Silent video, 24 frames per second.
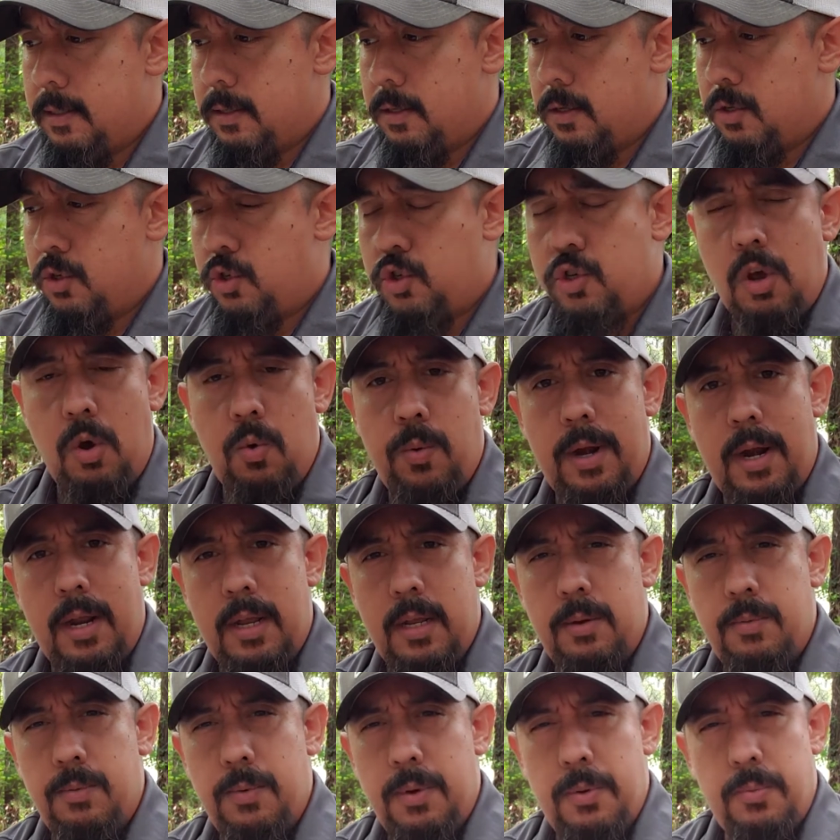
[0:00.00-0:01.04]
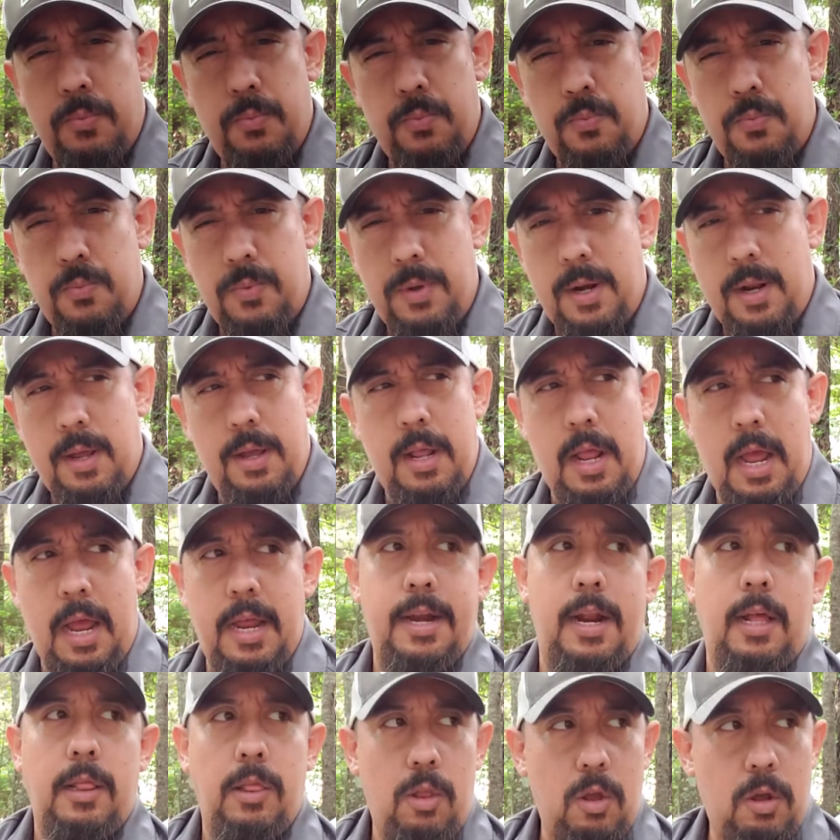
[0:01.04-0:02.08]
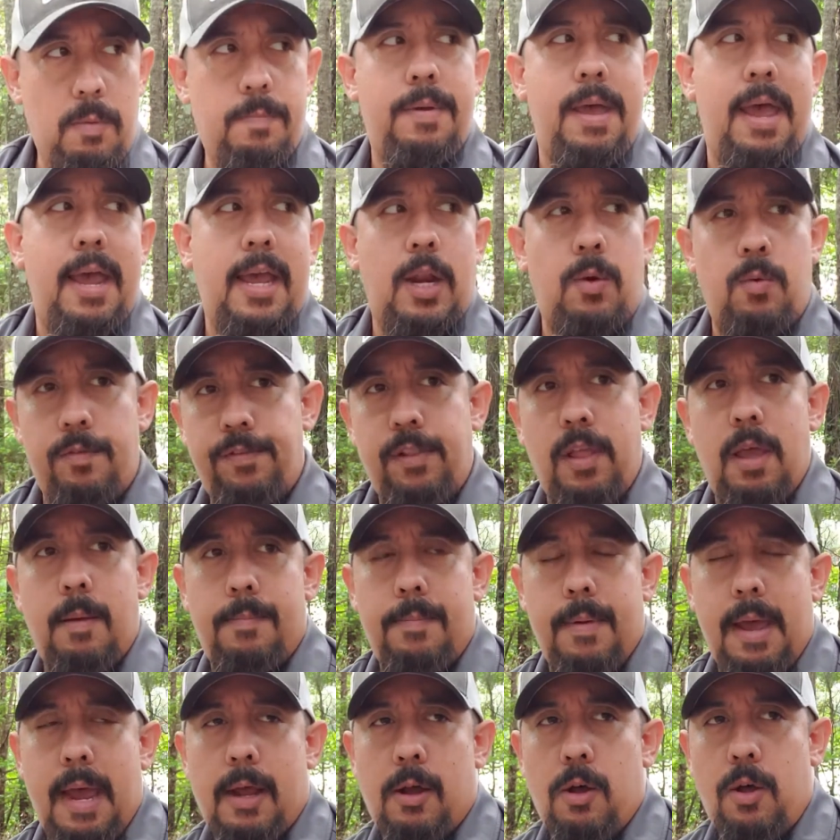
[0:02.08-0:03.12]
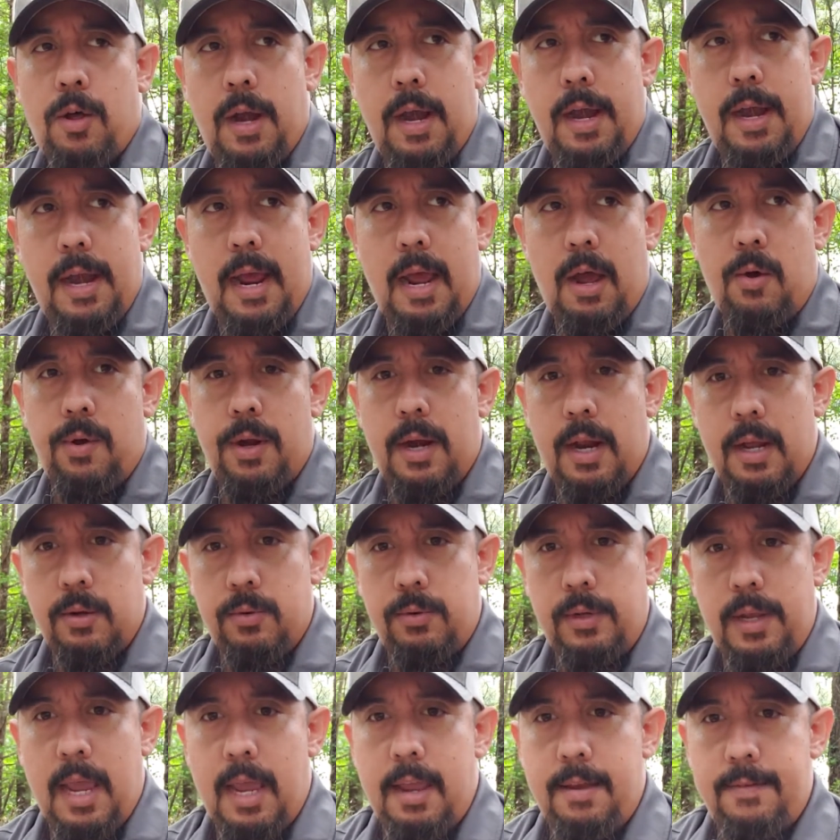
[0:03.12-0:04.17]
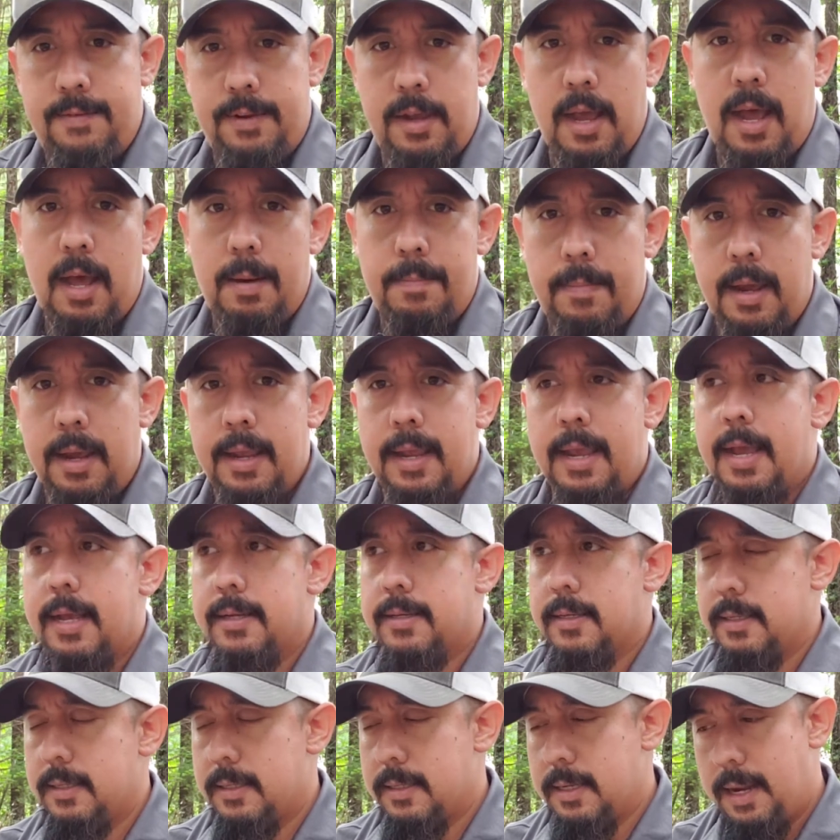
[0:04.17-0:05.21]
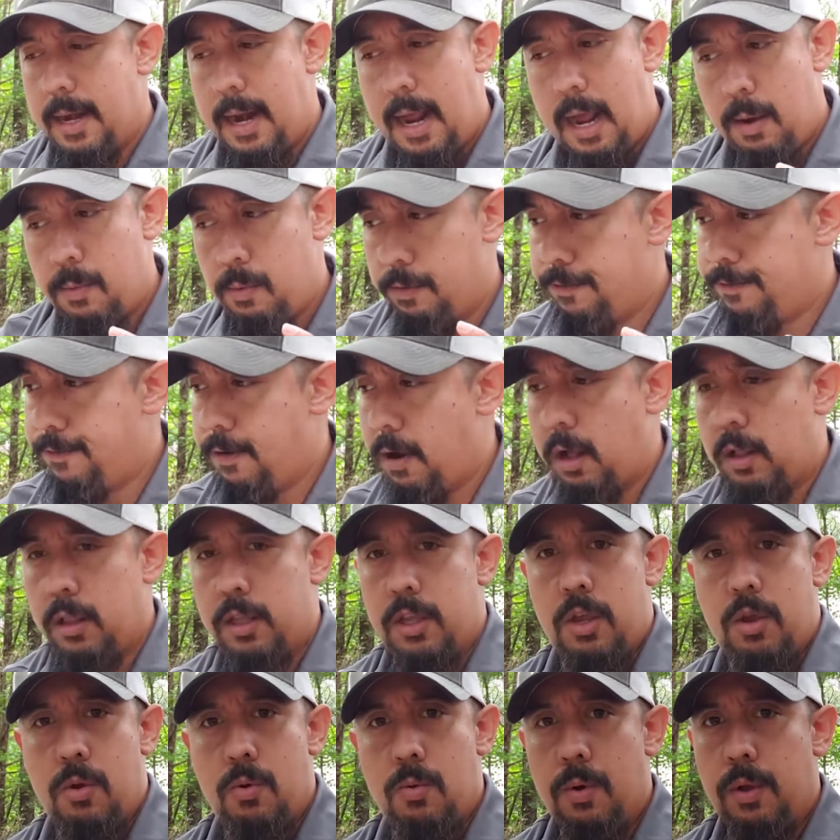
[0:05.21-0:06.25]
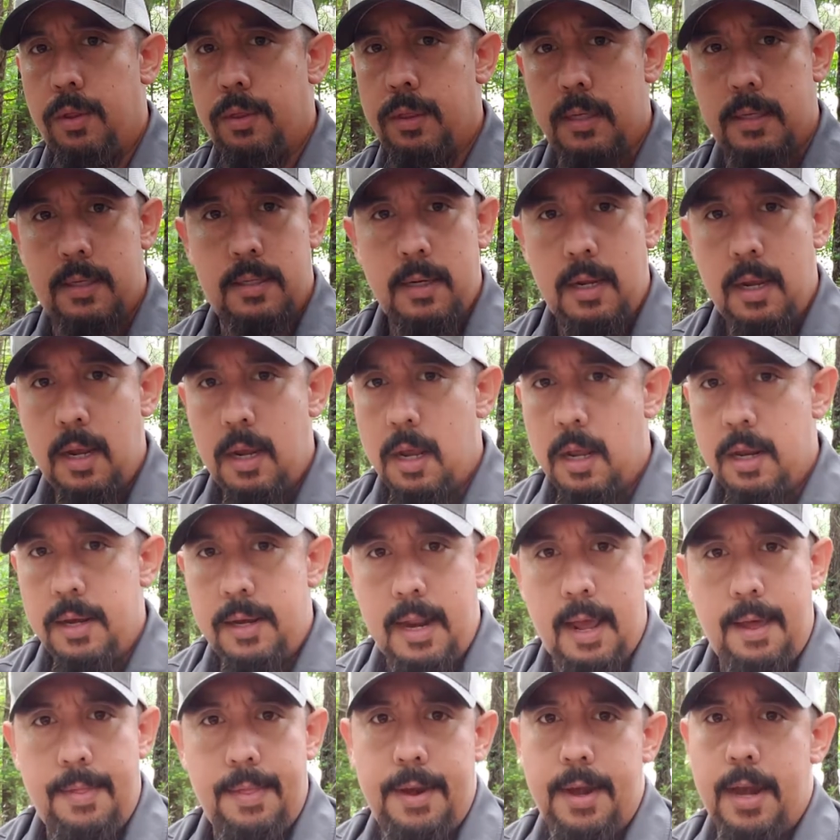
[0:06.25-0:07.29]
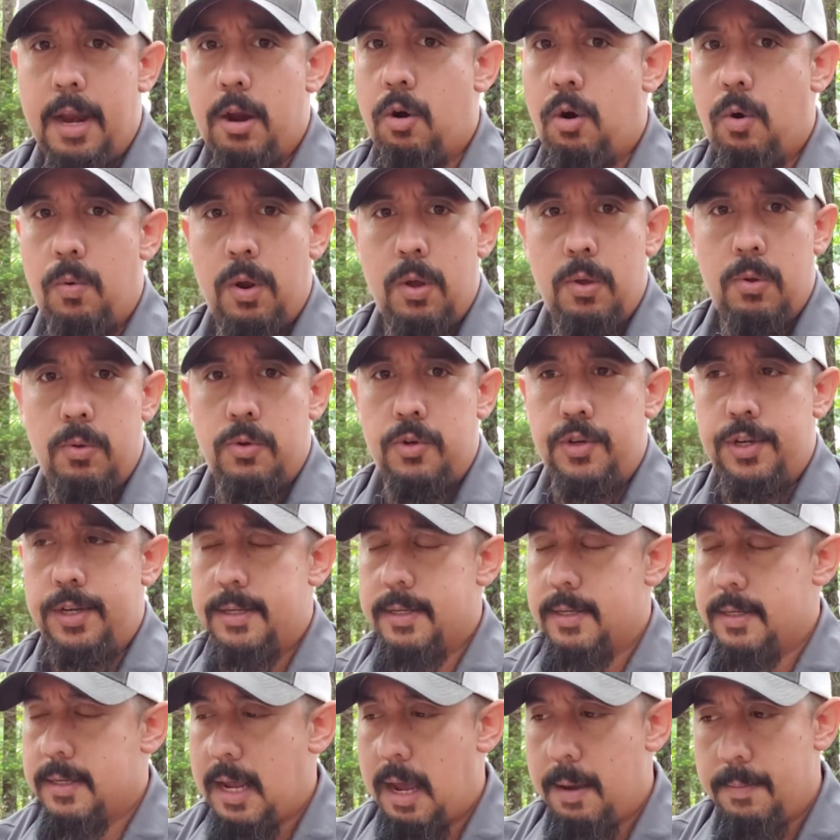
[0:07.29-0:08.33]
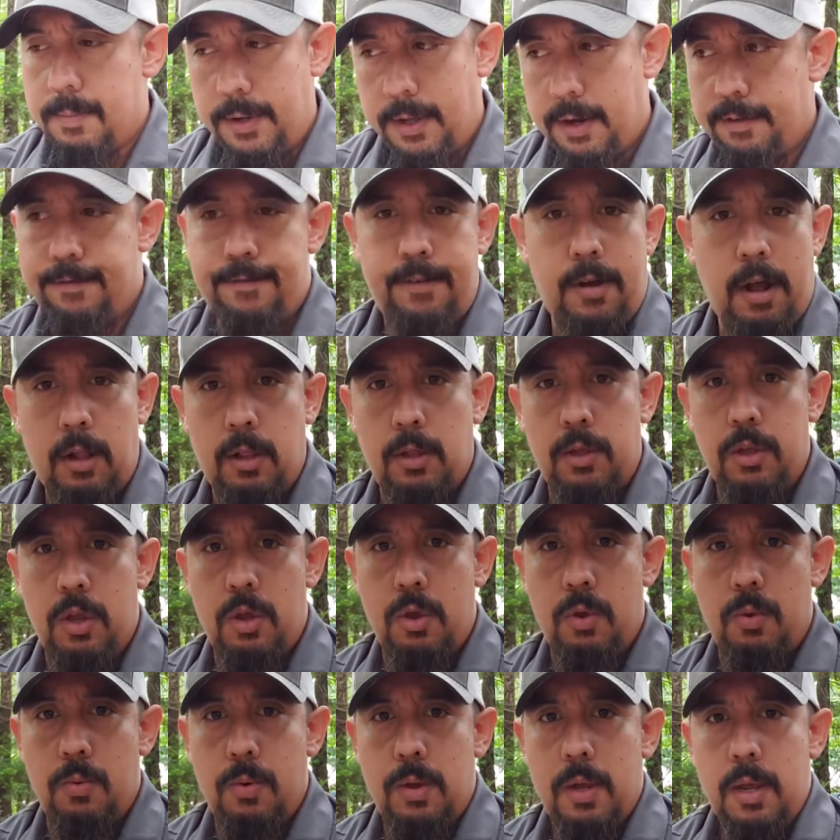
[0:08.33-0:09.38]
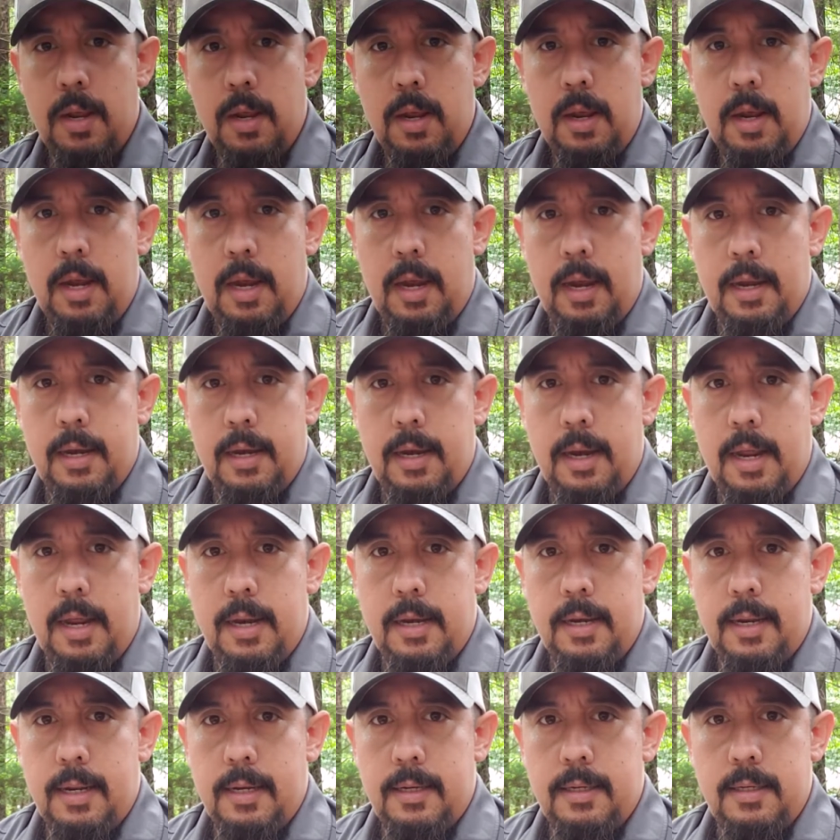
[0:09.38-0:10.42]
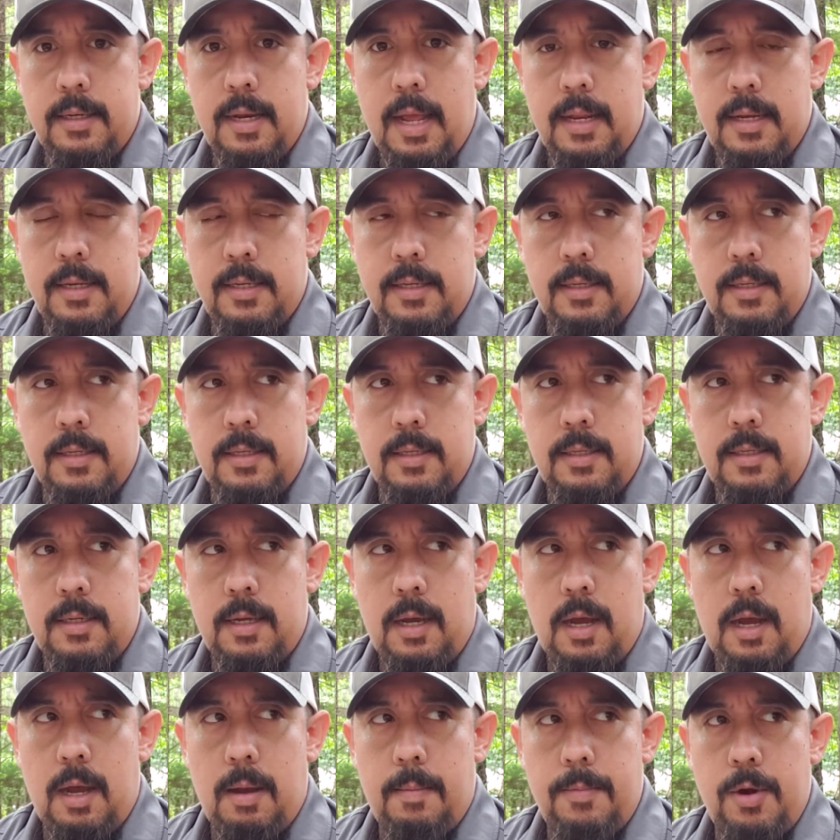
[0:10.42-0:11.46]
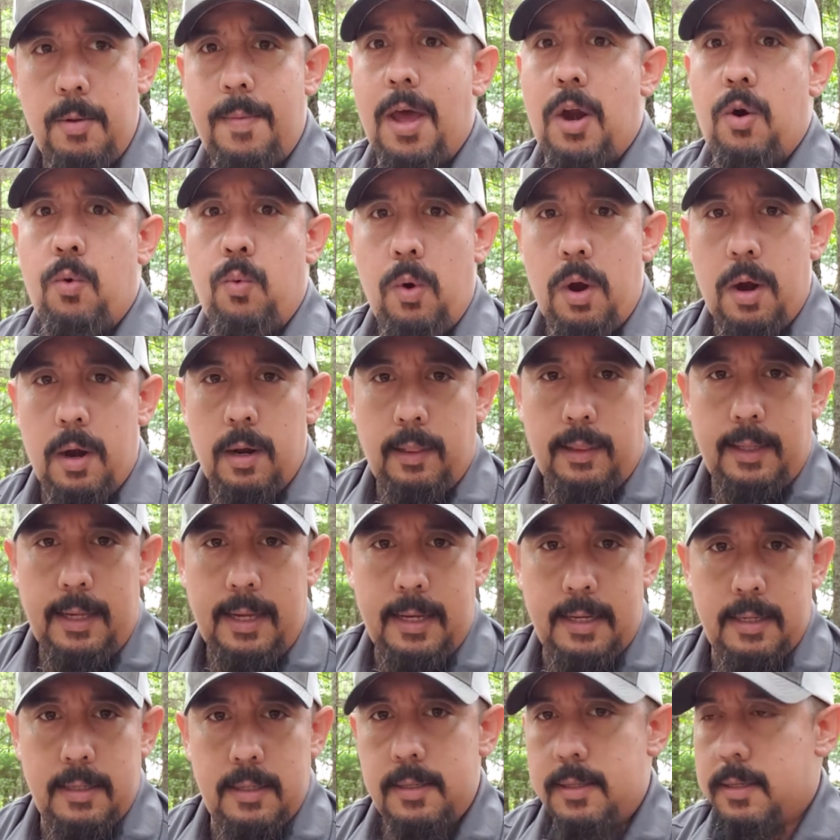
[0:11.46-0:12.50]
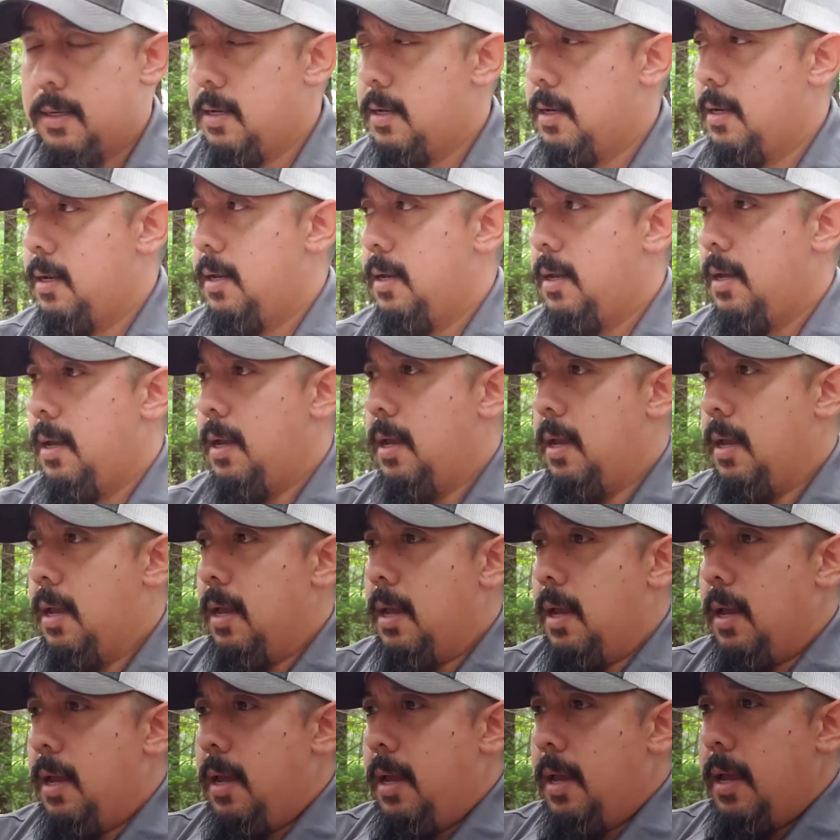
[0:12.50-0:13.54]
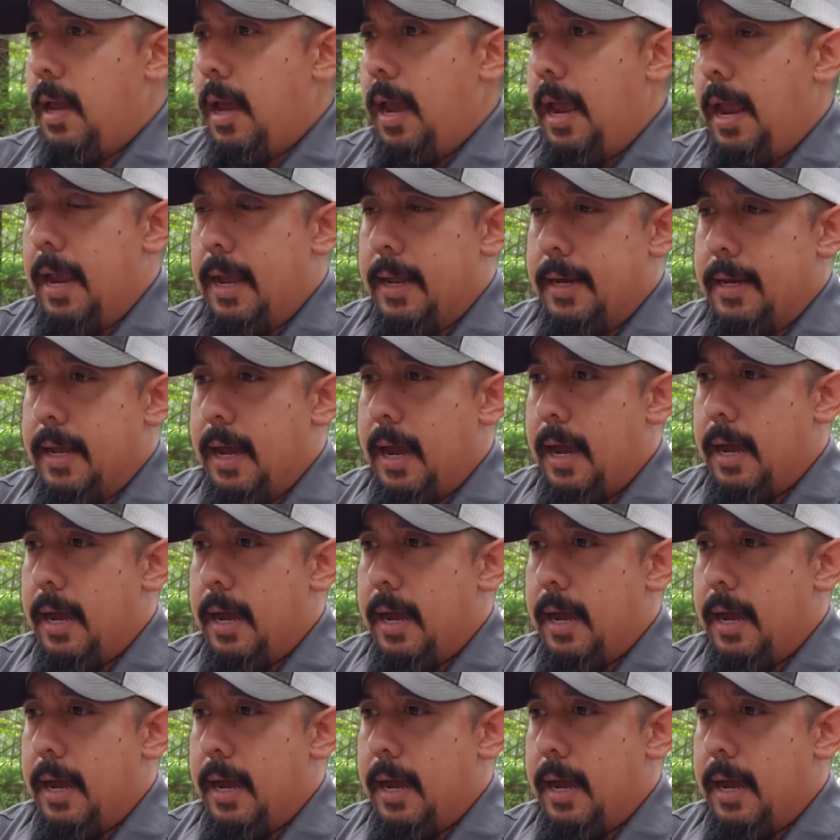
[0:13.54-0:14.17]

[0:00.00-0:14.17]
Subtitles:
so when I look back and reflect back on it now, and I gave God my yes and said, I will follow you on this down the narrow road, Jesus. I'm going to follow you, and no matter where it leads. And